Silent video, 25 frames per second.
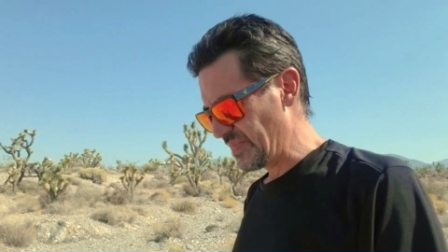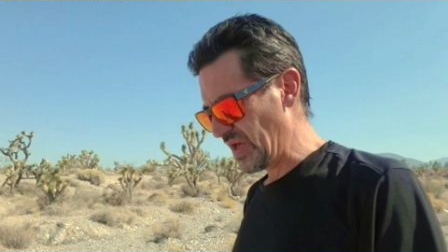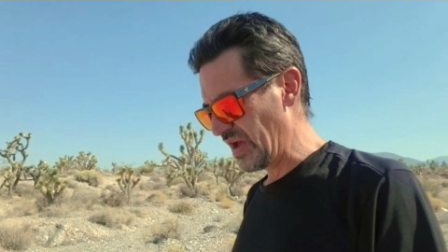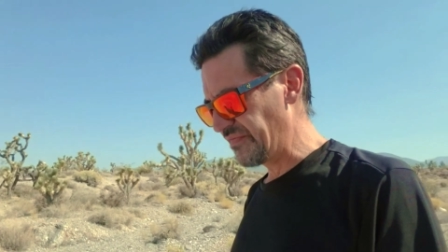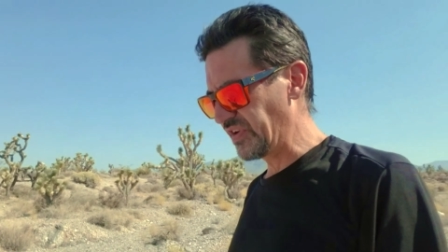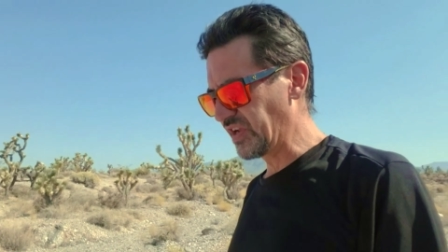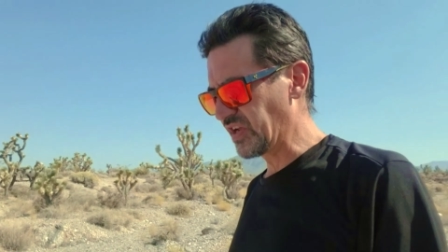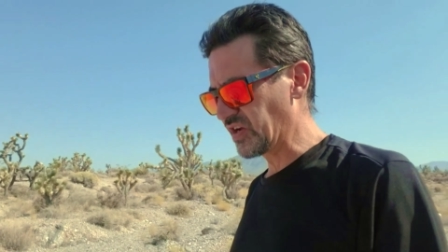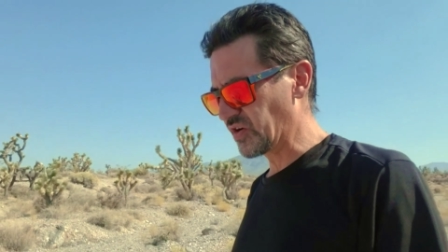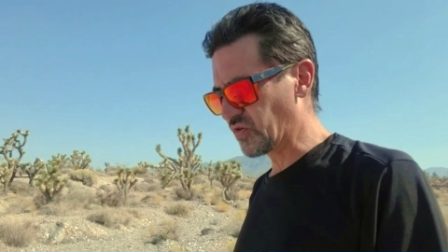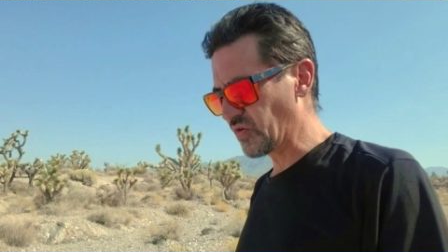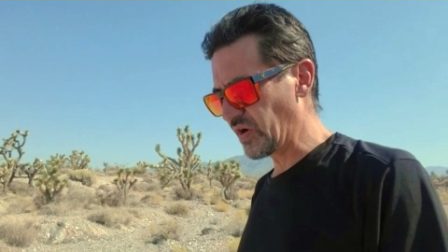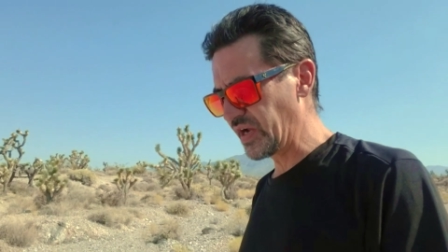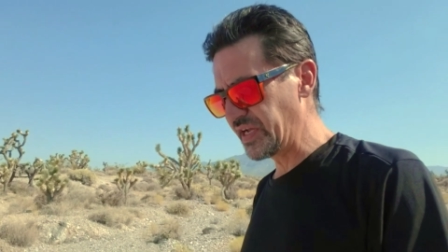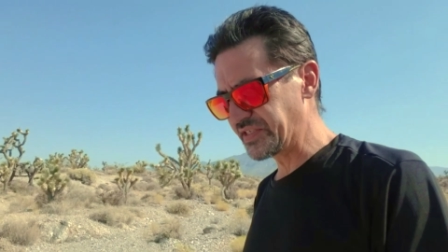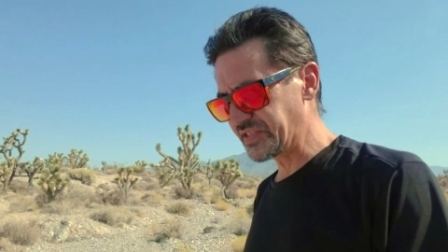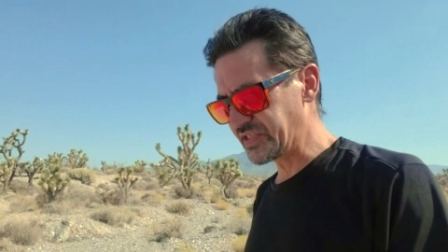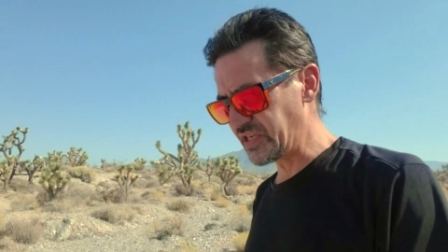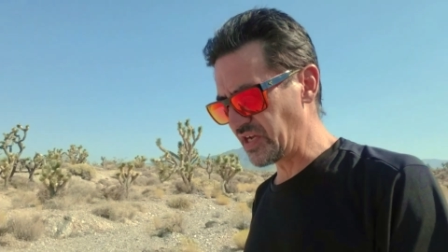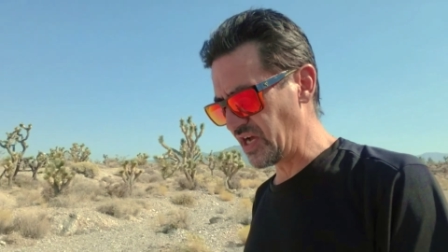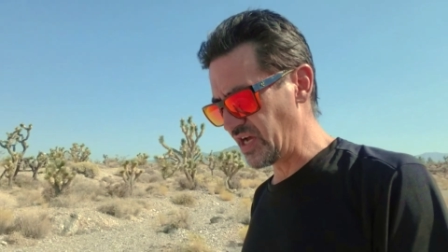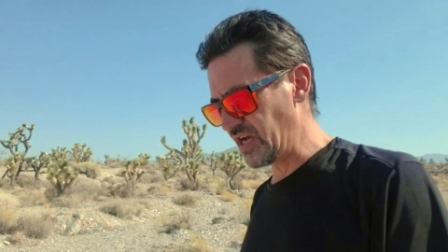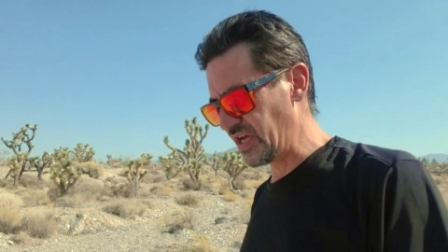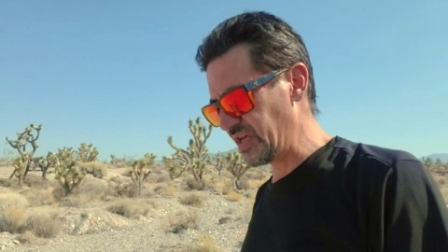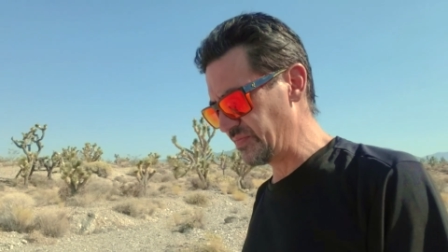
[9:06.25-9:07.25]
having a great
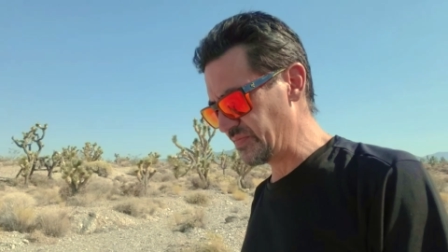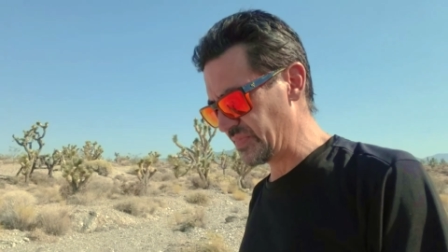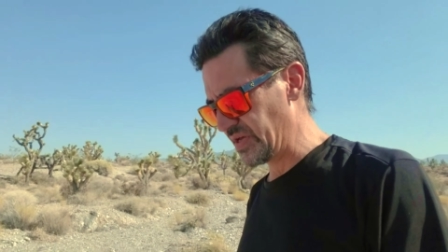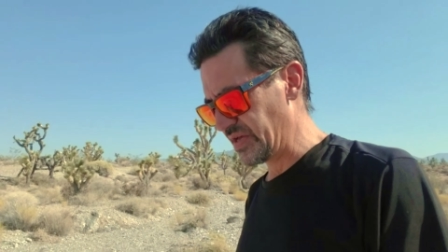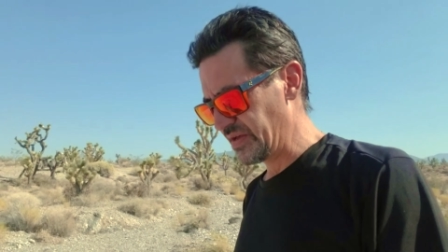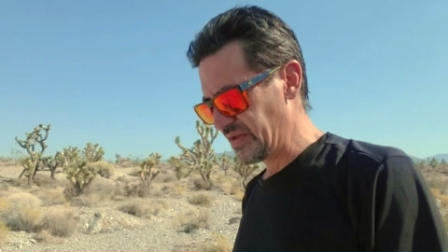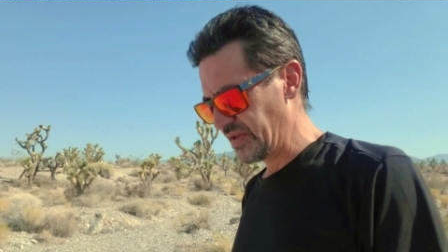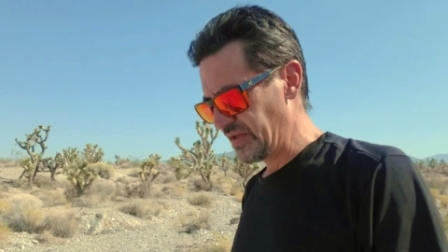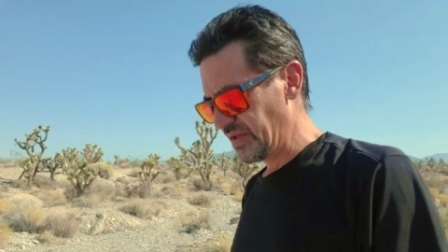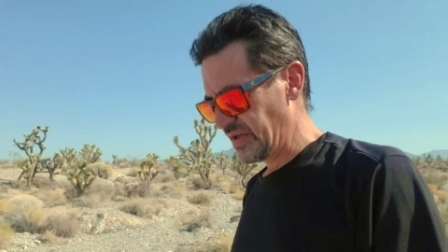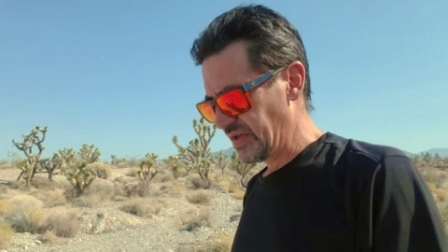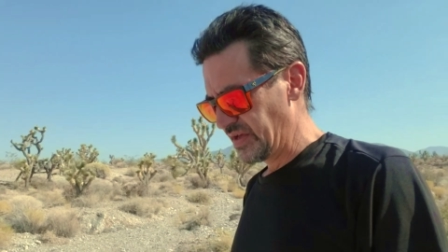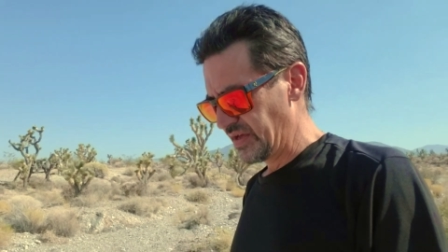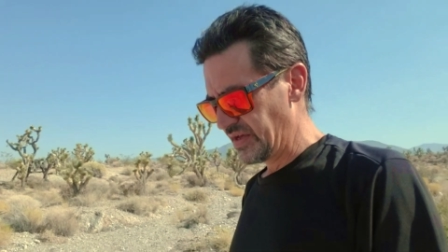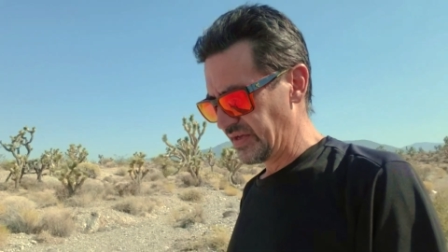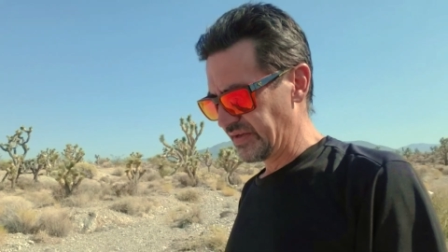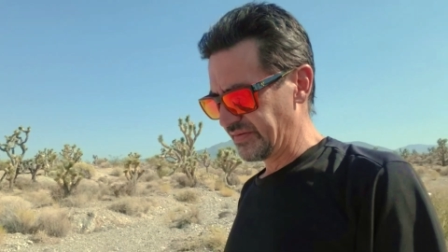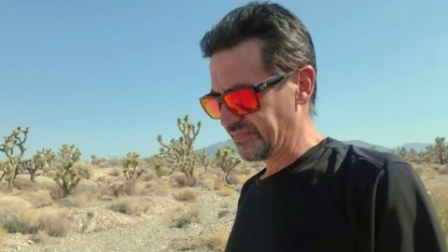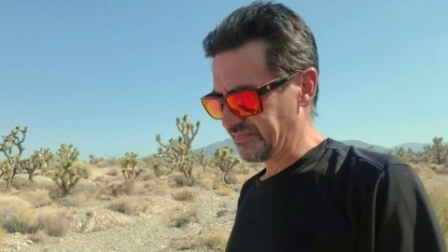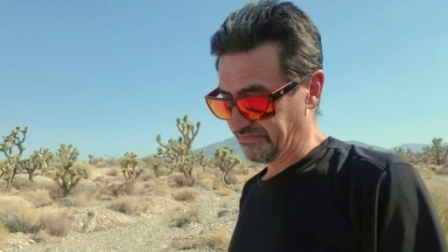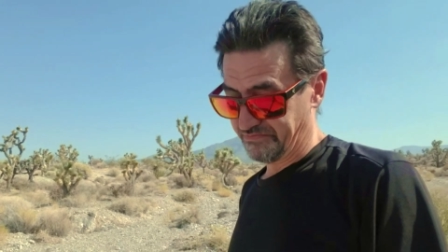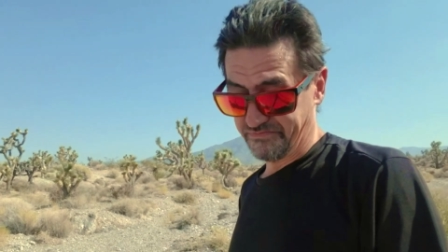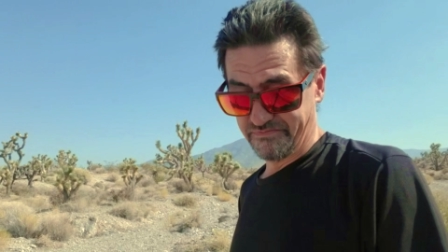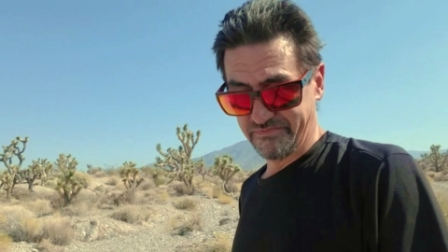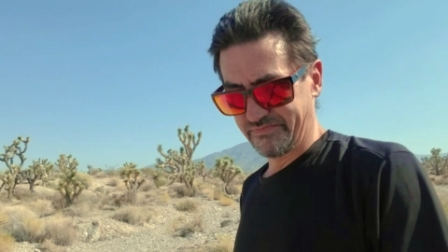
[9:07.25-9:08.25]
time
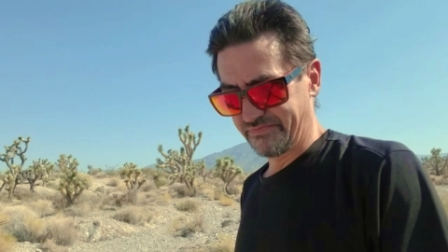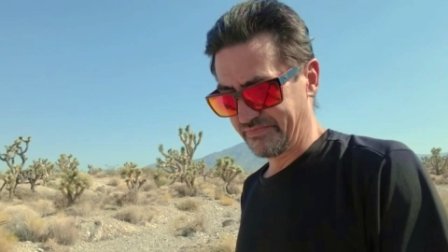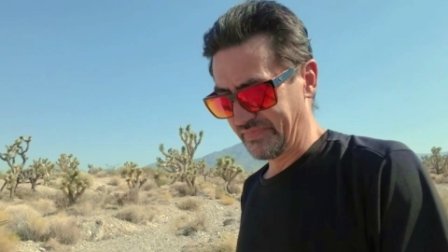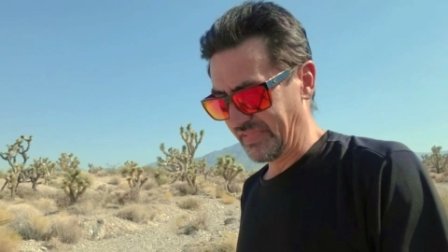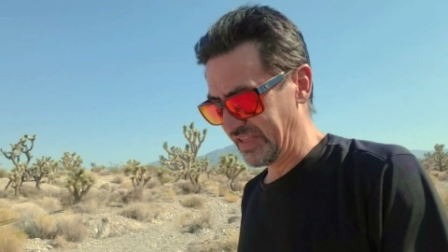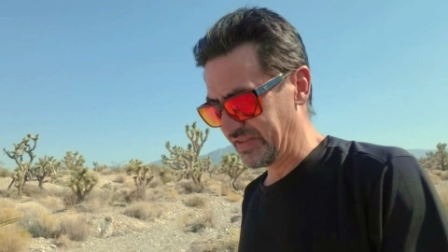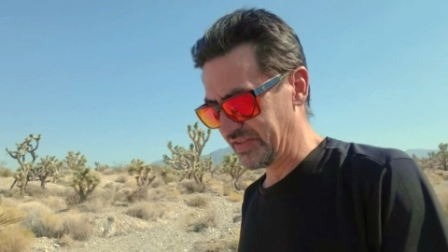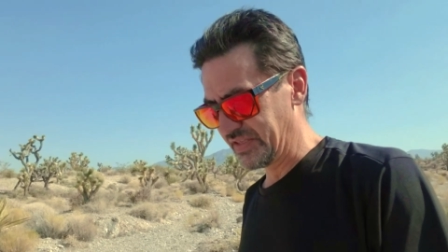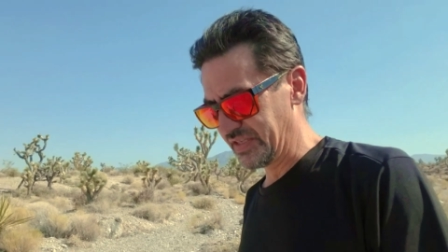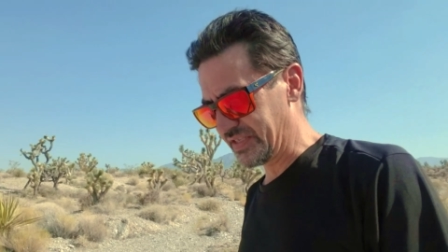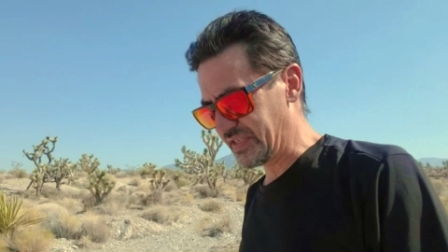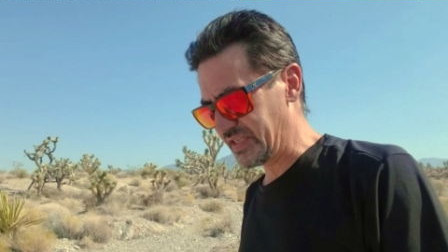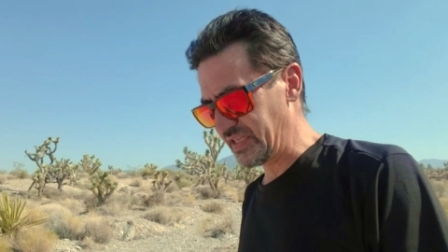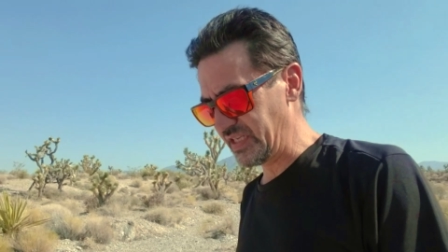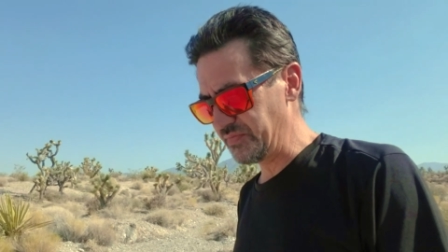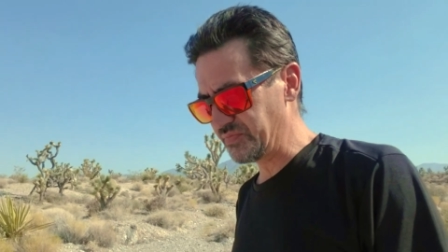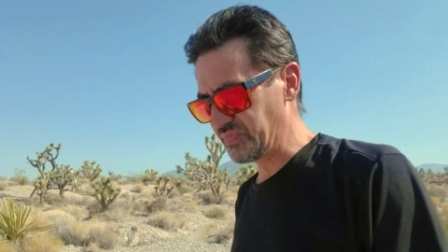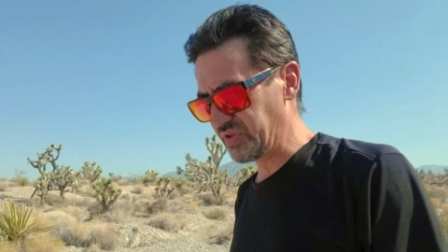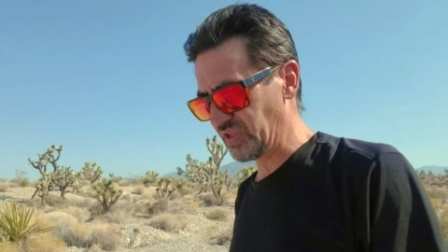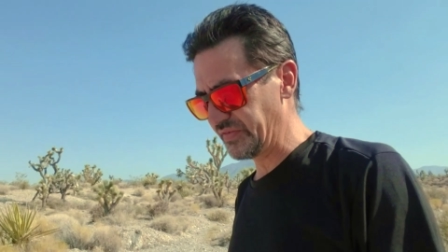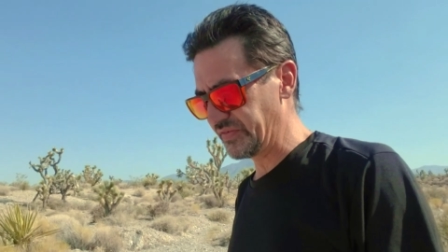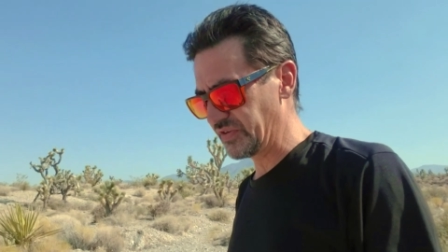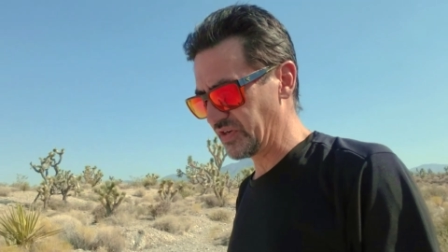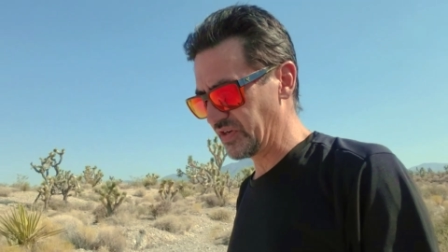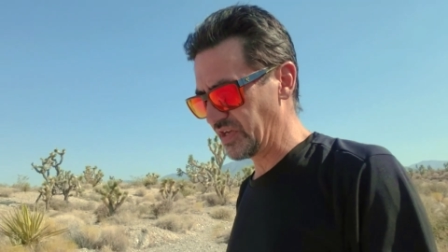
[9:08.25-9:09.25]
in this heat,
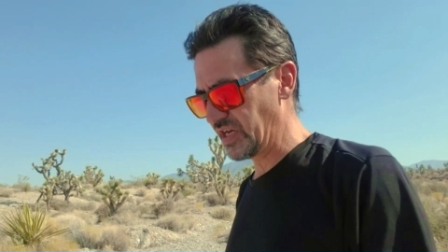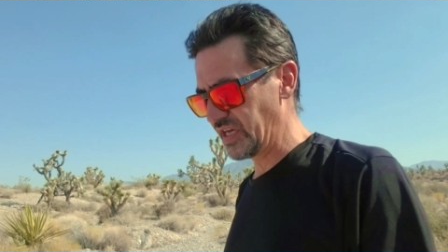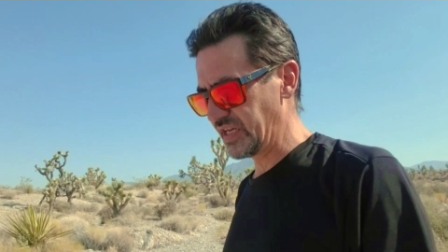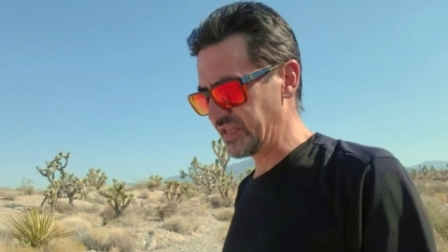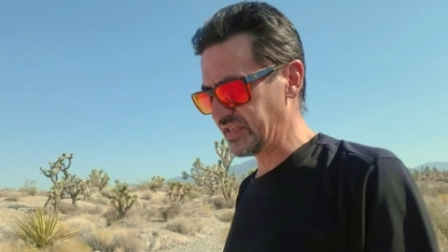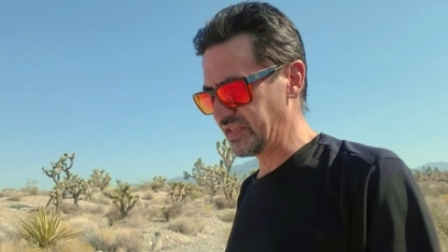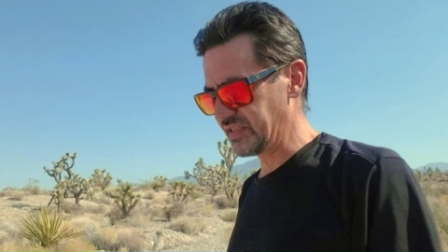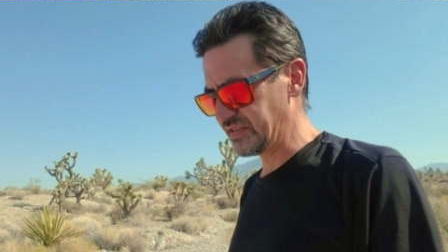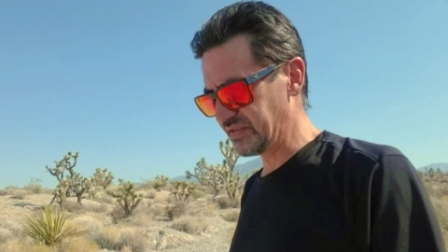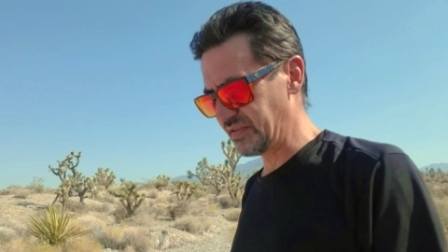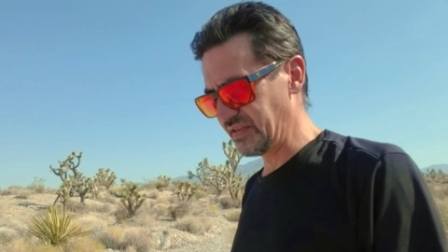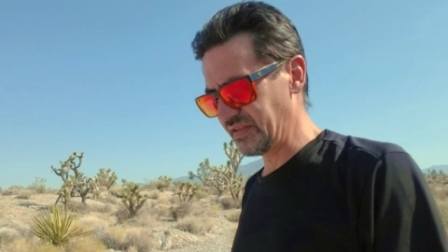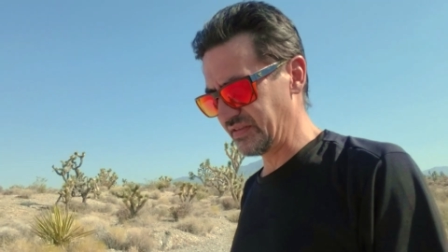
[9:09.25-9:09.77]
believe it or not. You